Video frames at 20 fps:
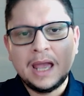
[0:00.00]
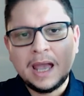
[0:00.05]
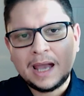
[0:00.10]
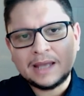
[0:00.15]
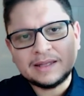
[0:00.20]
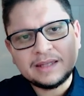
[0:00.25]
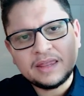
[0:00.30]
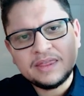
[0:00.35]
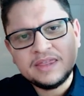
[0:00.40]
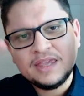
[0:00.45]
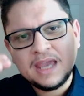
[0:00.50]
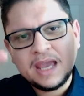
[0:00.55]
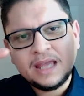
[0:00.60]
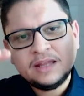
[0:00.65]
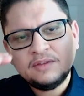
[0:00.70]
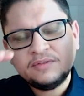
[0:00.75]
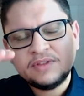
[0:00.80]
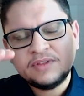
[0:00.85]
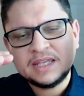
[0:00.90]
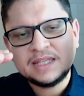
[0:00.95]
and at the
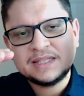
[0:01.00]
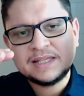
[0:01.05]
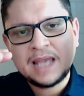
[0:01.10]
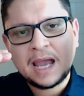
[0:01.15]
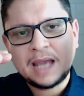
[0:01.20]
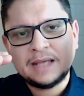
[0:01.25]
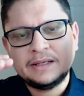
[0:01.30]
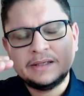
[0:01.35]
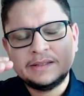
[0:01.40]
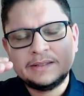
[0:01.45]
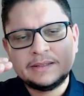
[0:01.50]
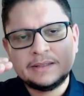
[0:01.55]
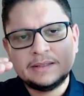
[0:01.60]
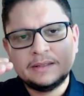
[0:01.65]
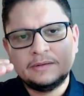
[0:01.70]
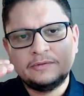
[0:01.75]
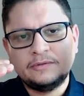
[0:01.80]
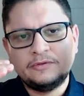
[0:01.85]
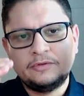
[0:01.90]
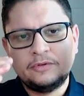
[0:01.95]
end of this guidance
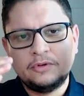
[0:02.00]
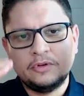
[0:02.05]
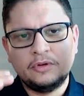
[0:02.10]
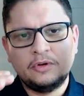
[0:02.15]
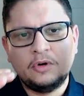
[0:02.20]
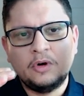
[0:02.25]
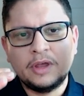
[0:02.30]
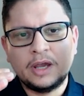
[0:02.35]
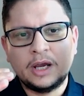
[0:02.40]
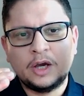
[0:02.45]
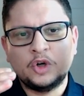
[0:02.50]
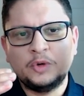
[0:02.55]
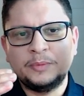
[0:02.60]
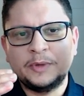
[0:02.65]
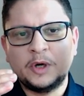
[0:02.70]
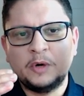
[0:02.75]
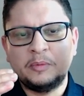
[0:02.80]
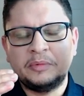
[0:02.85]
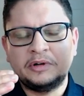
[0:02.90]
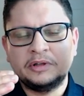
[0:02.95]
for the
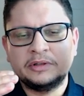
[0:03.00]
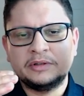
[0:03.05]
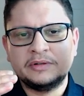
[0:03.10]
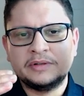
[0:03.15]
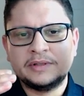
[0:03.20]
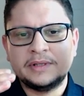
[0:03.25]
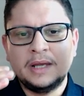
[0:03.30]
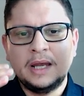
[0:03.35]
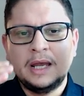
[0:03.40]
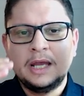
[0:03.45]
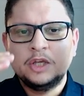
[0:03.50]
economic operators,